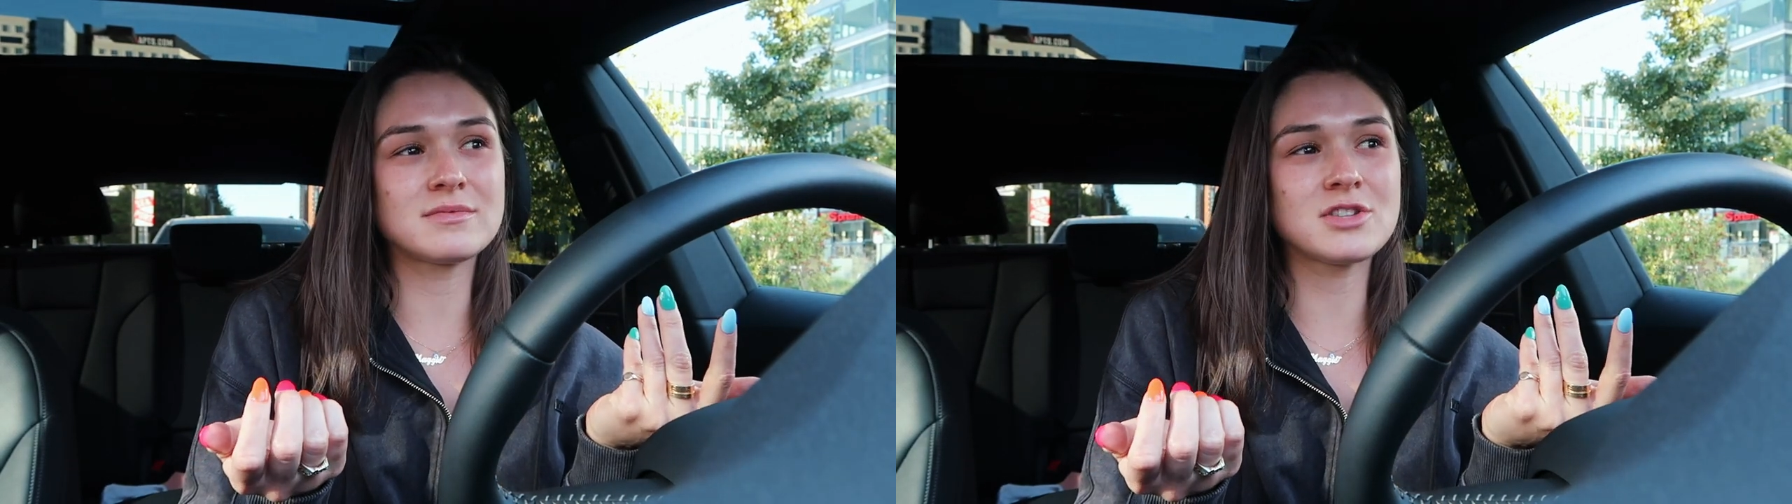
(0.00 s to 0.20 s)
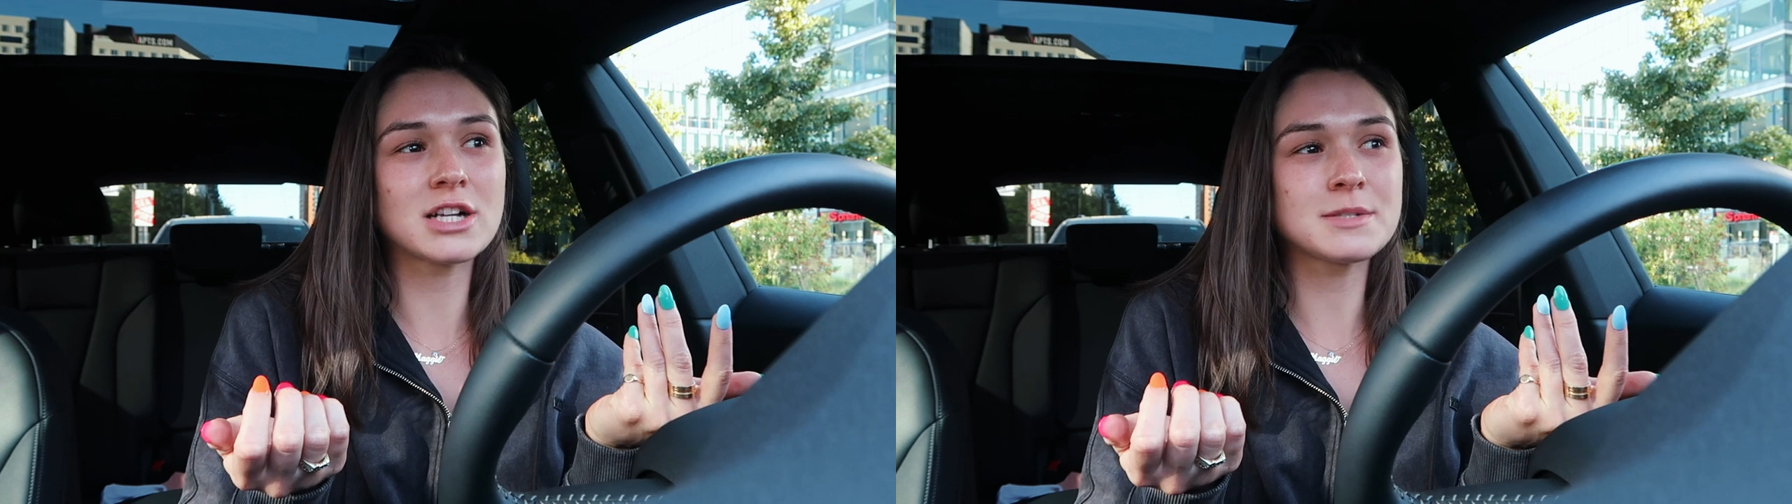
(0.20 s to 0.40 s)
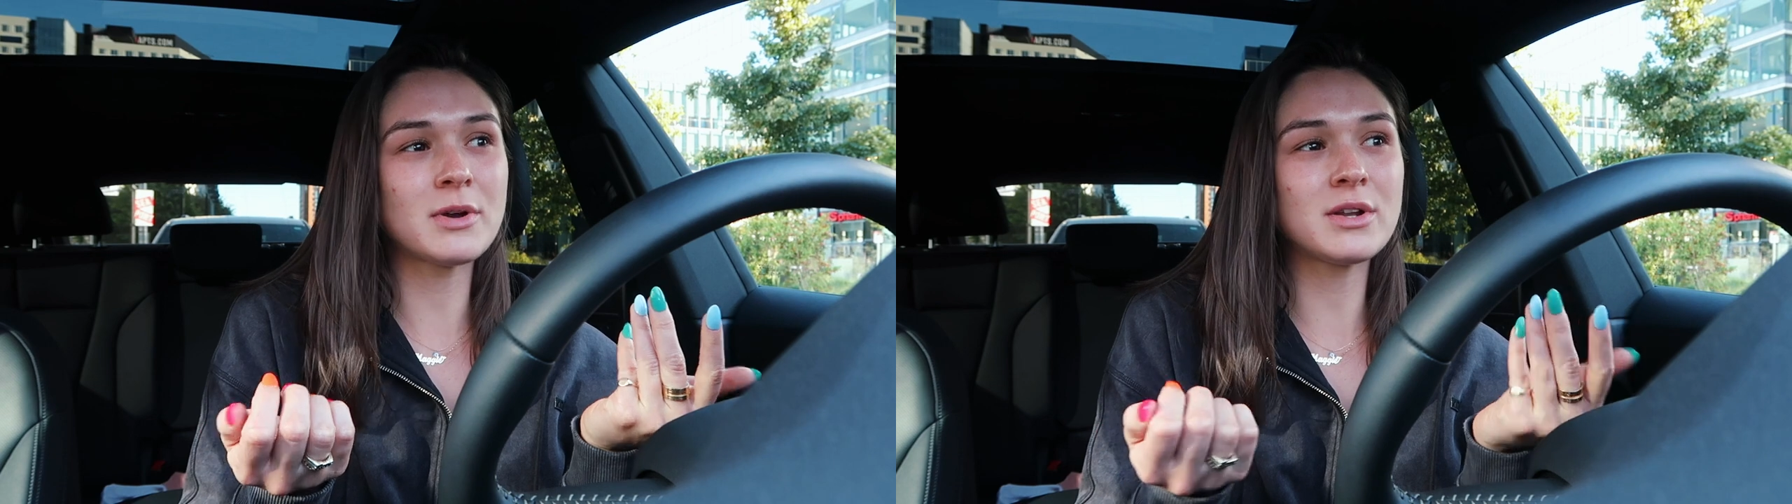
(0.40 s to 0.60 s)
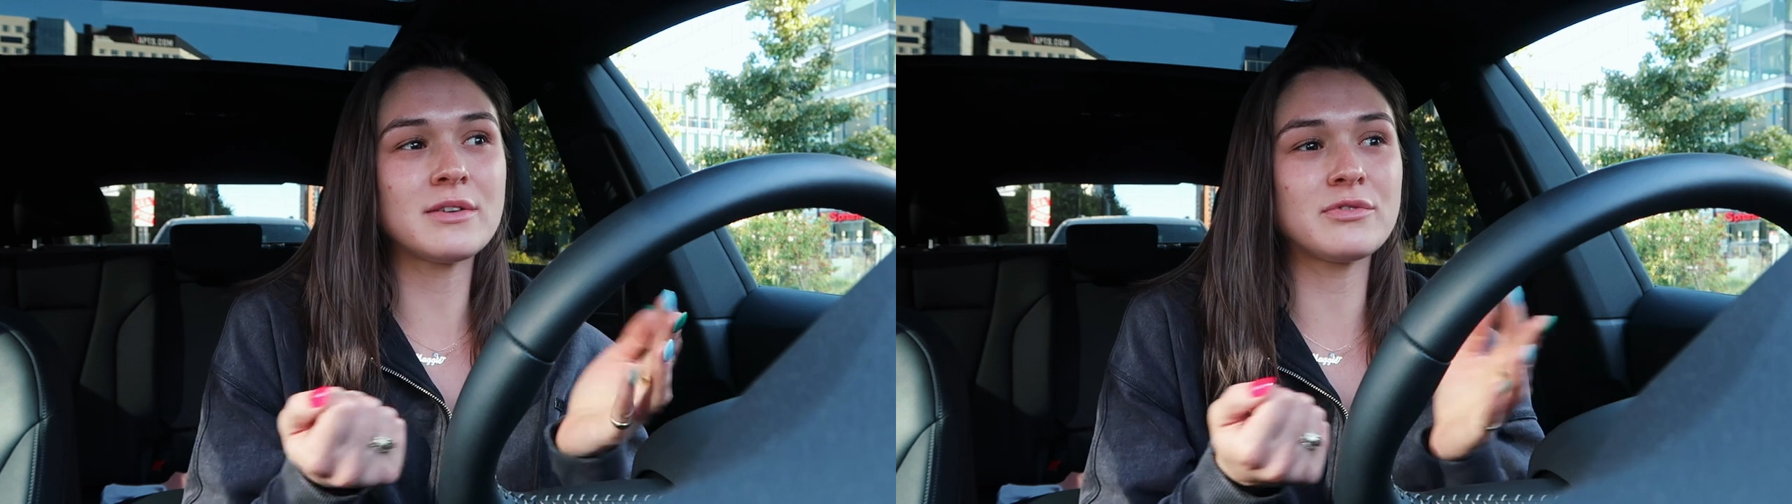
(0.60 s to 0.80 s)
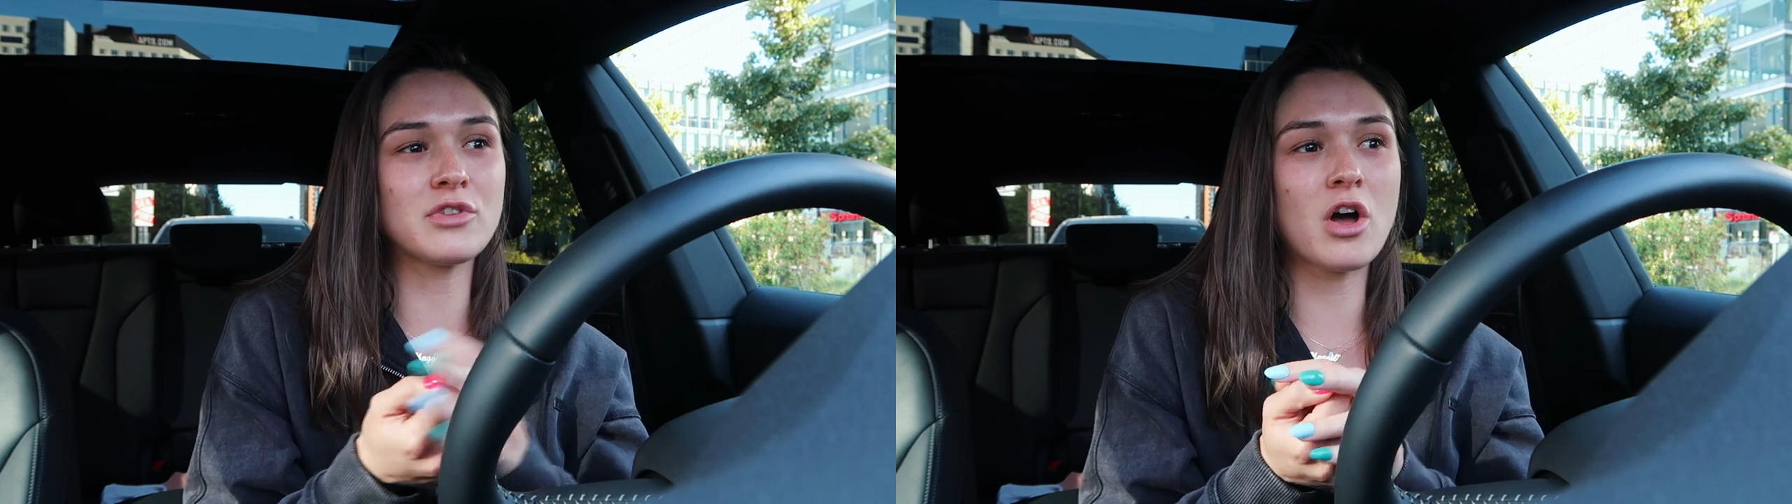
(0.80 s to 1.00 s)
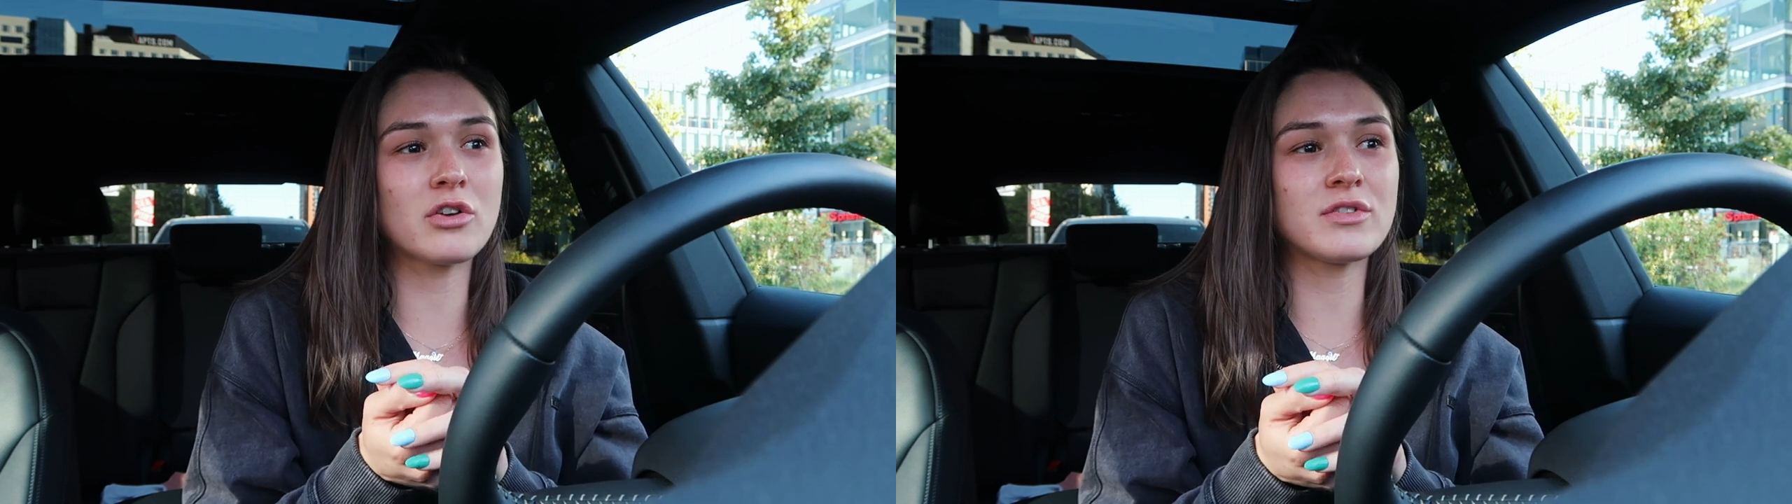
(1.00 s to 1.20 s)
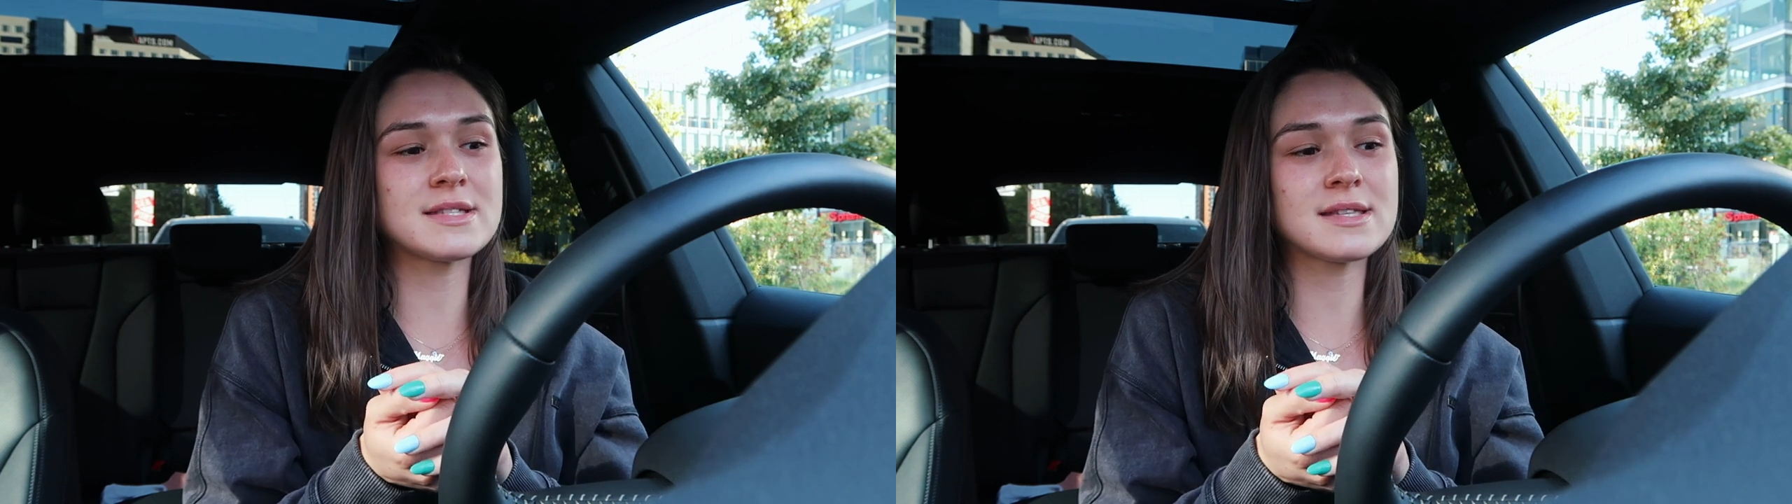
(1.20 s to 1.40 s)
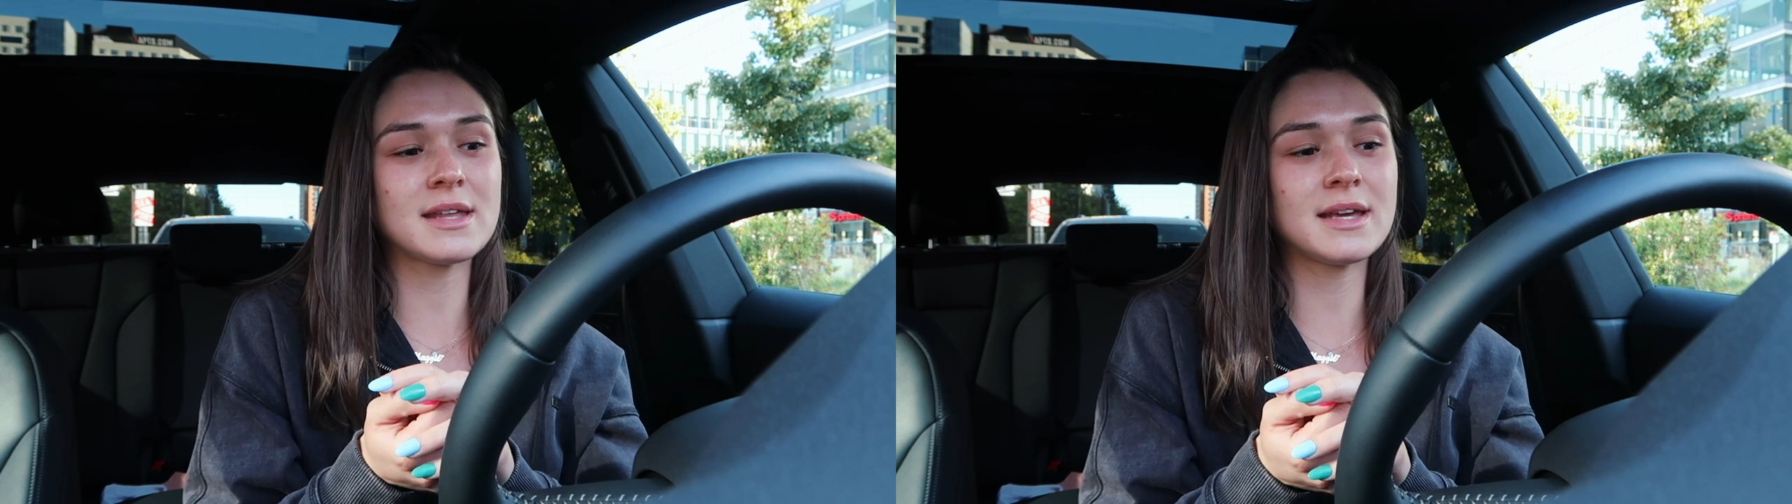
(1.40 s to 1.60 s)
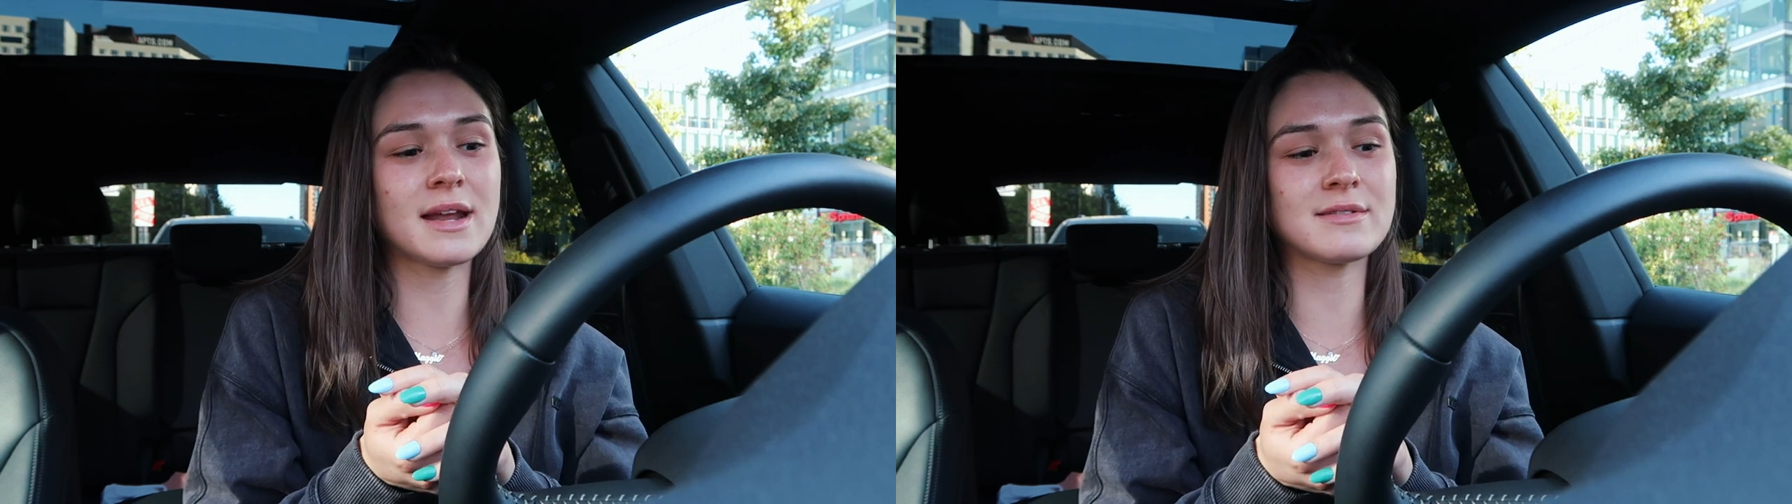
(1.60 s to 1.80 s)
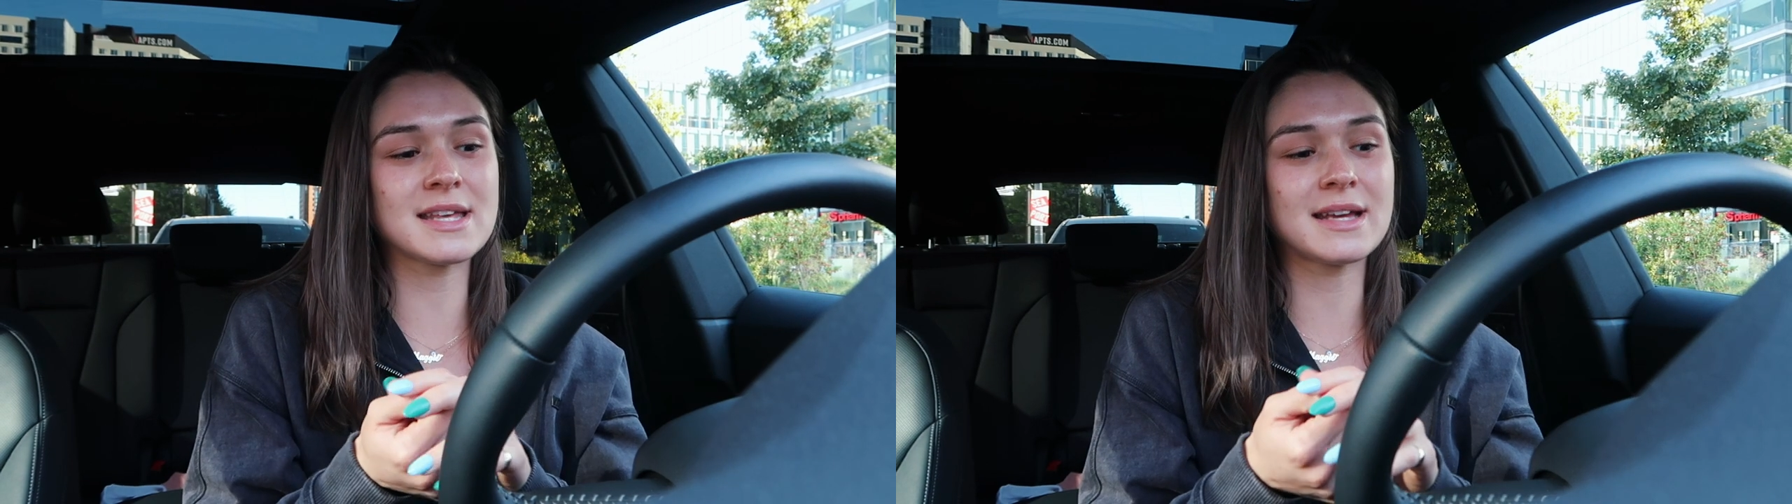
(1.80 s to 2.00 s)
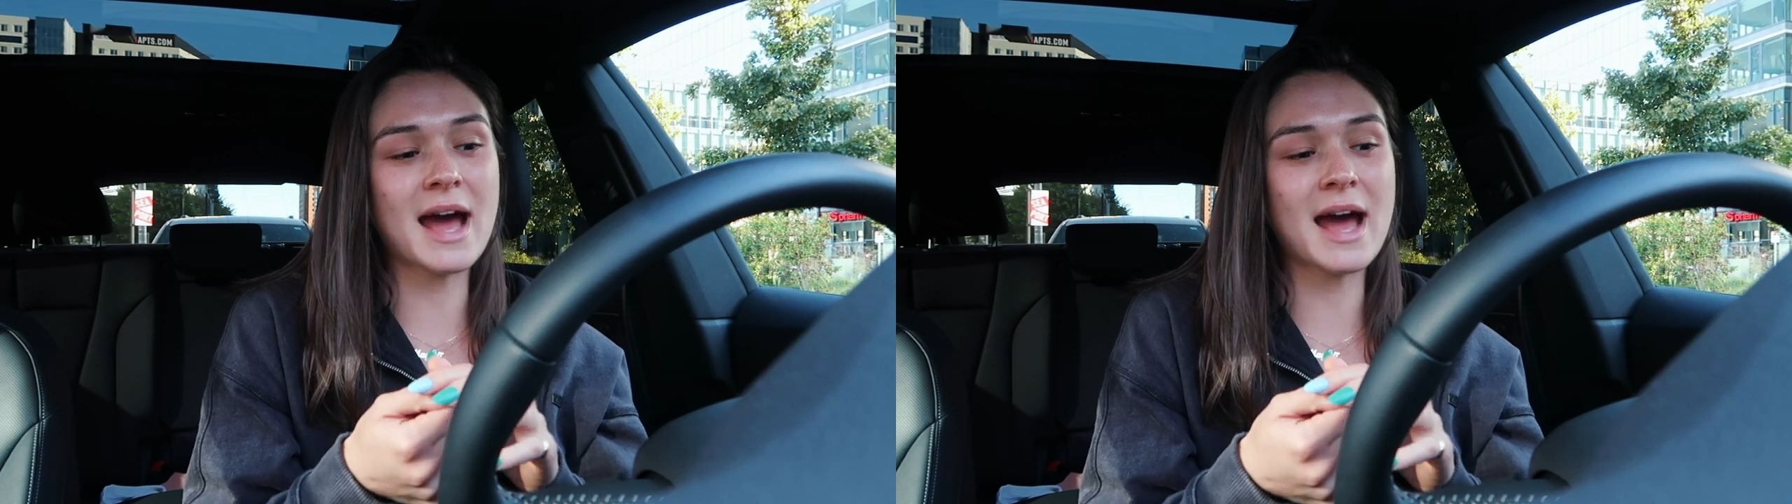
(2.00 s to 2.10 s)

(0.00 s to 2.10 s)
talked about it in a vlog recently and I was like,